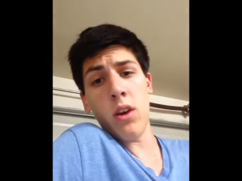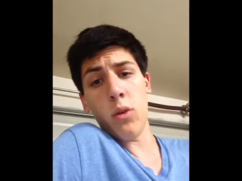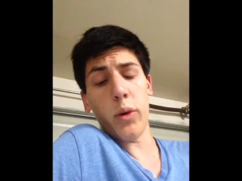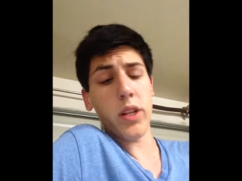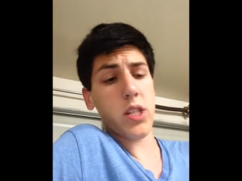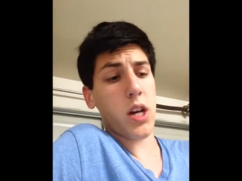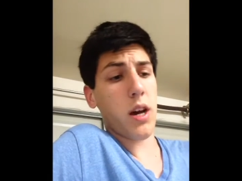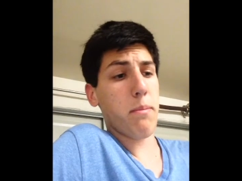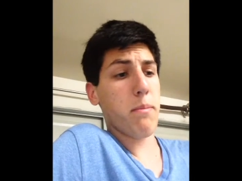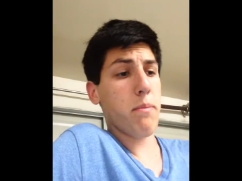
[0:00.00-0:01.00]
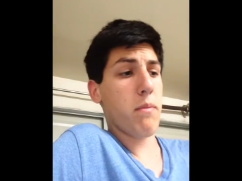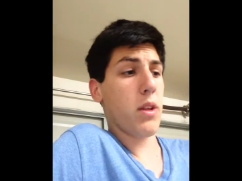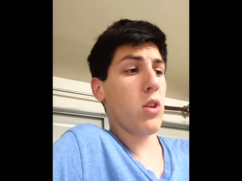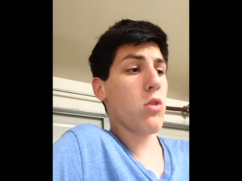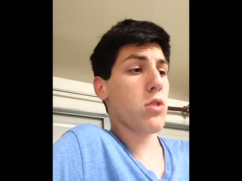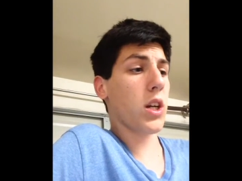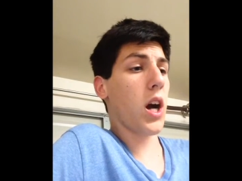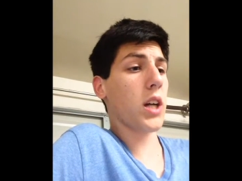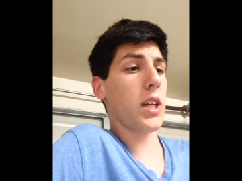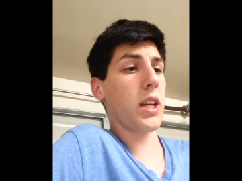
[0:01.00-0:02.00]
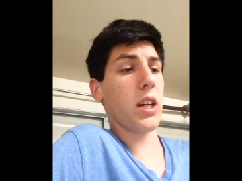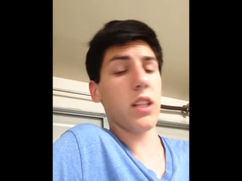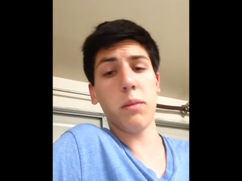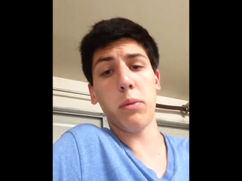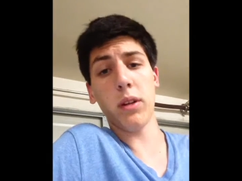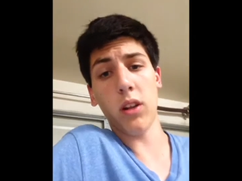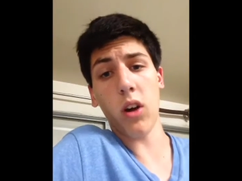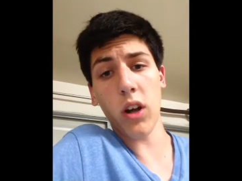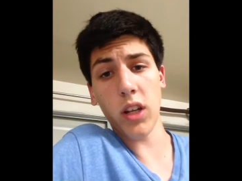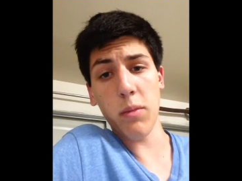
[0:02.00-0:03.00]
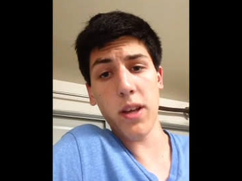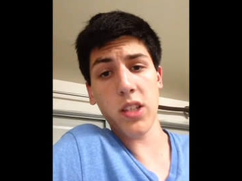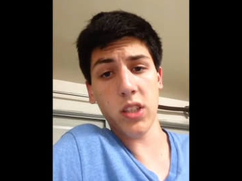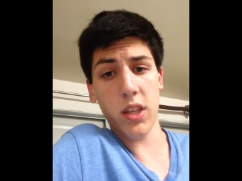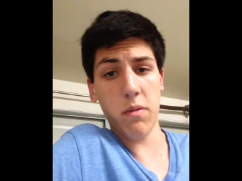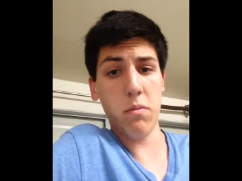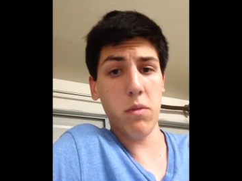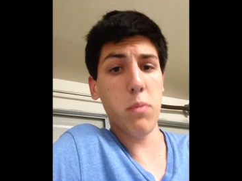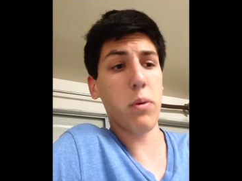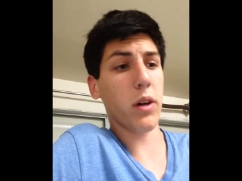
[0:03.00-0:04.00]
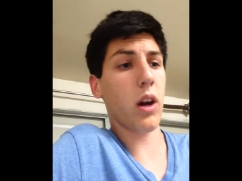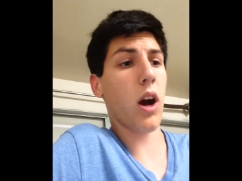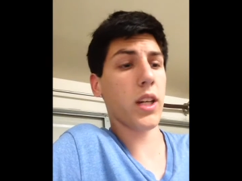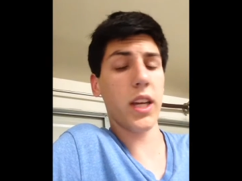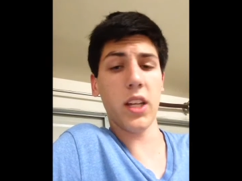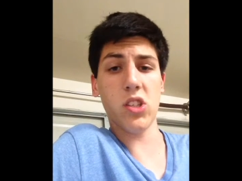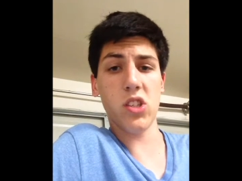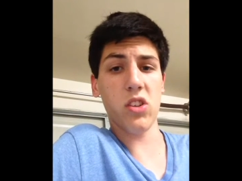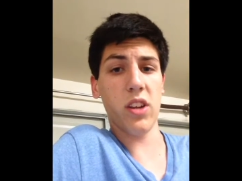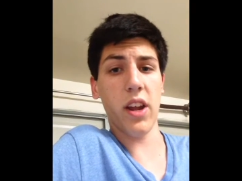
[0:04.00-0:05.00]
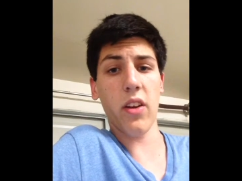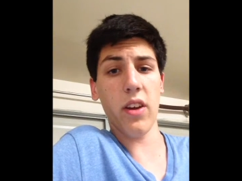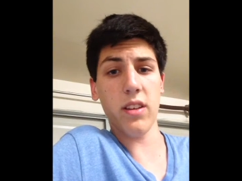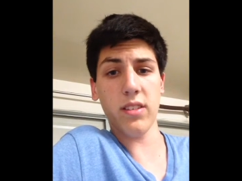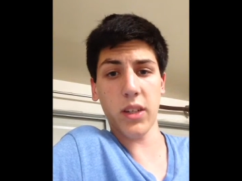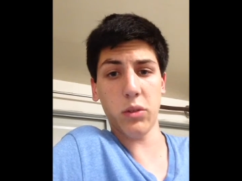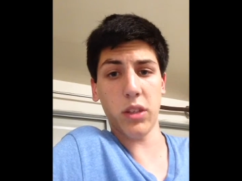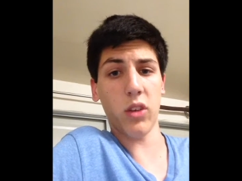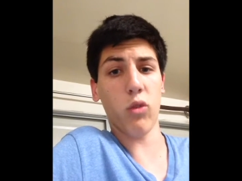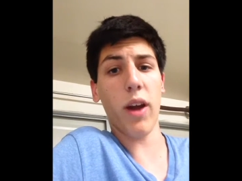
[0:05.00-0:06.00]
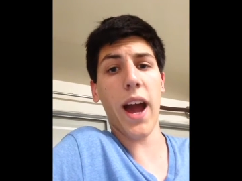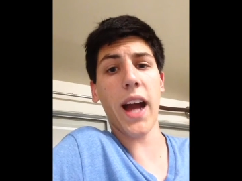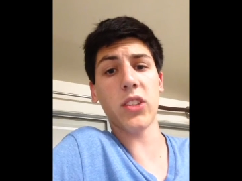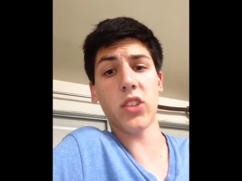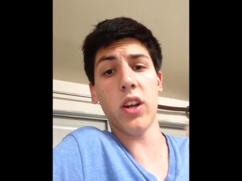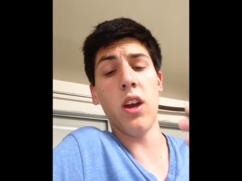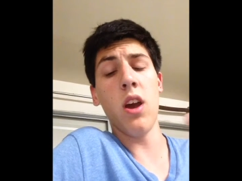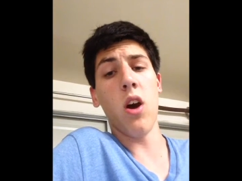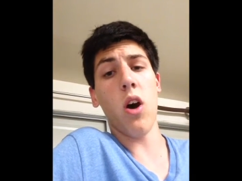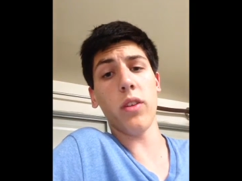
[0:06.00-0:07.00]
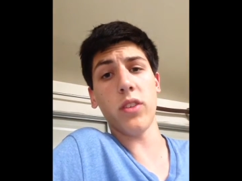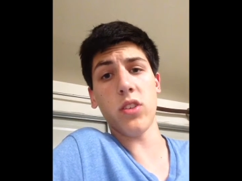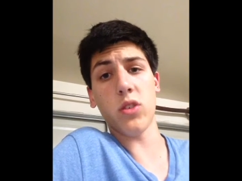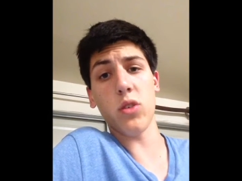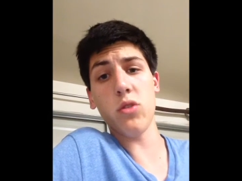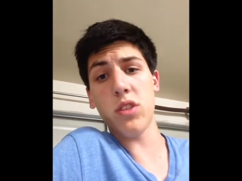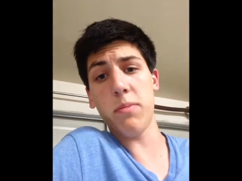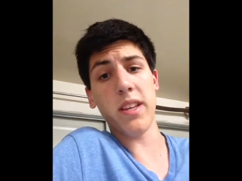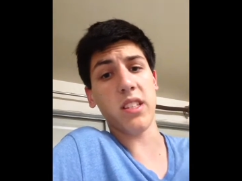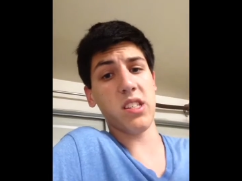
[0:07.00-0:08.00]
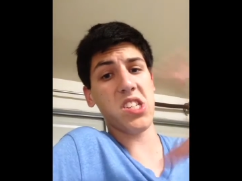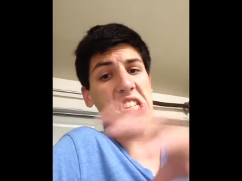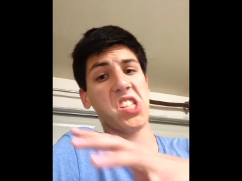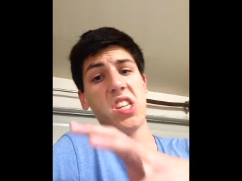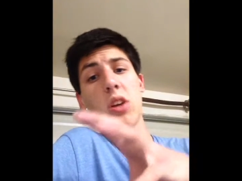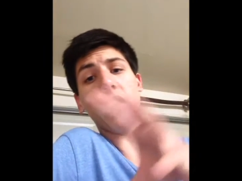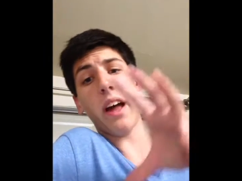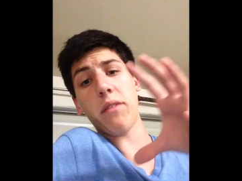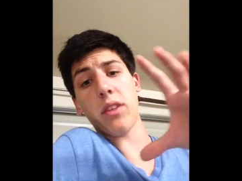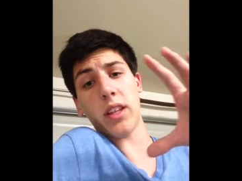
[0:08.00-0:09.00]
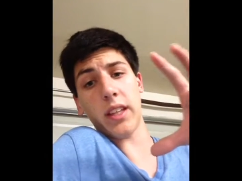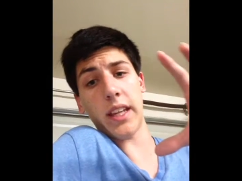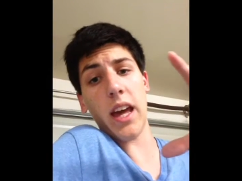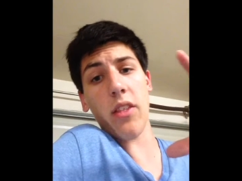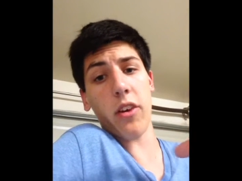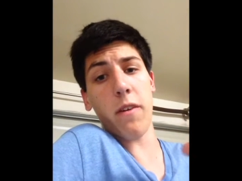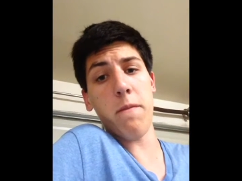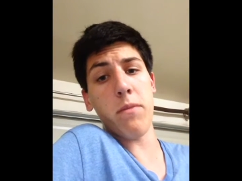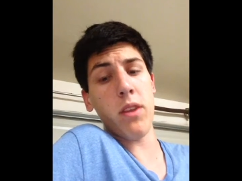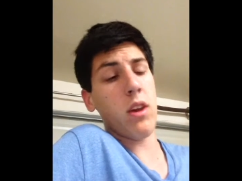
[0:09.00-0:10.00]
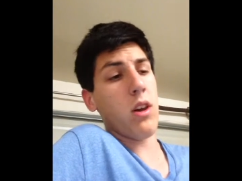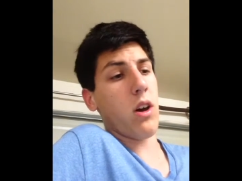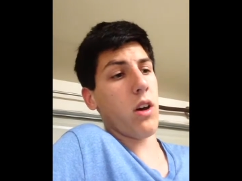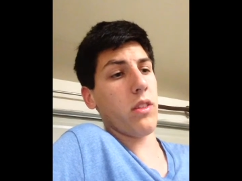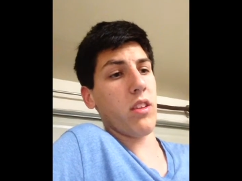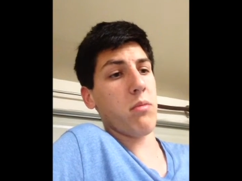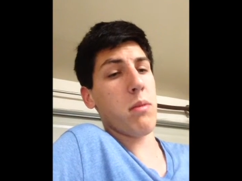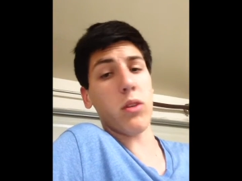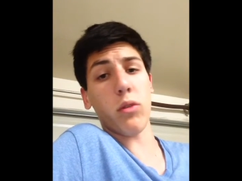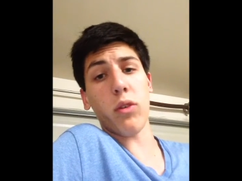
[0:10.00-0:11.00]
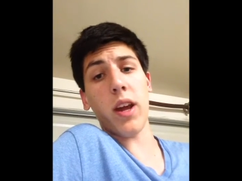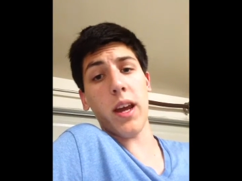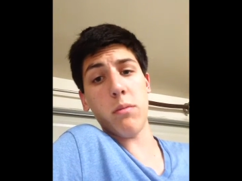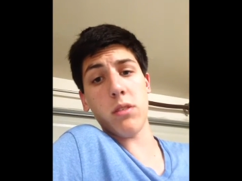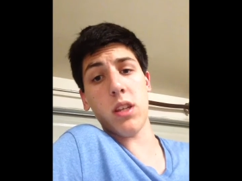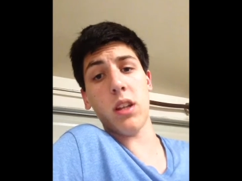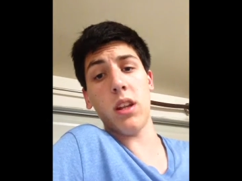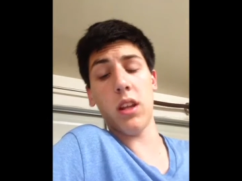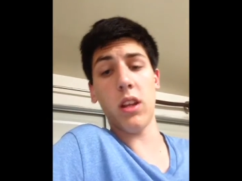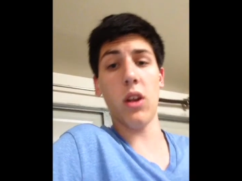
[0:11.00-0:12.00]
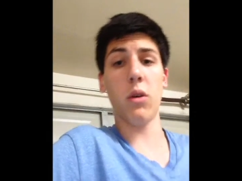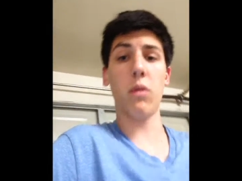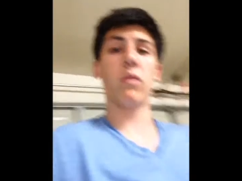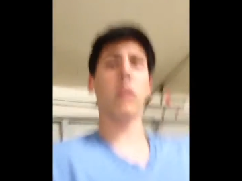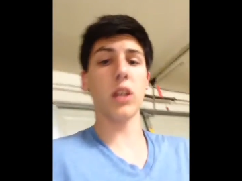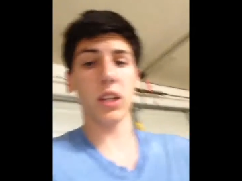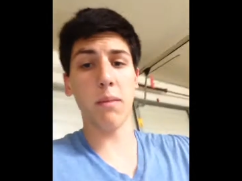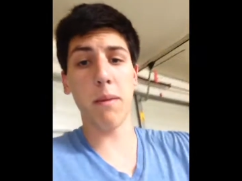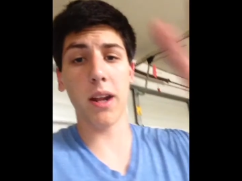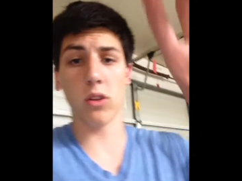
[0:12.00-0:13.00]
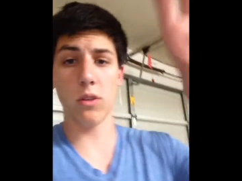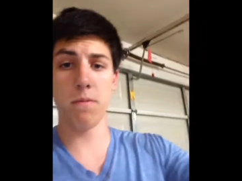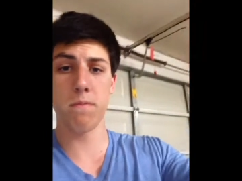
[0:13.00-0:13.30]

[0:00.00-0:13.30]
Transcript: which and you use a caulking gun to put it on. You put caulking in certain areas, like within cracks or on the screws, to basically just seal everything together on these metal frames. And if you look at the metal,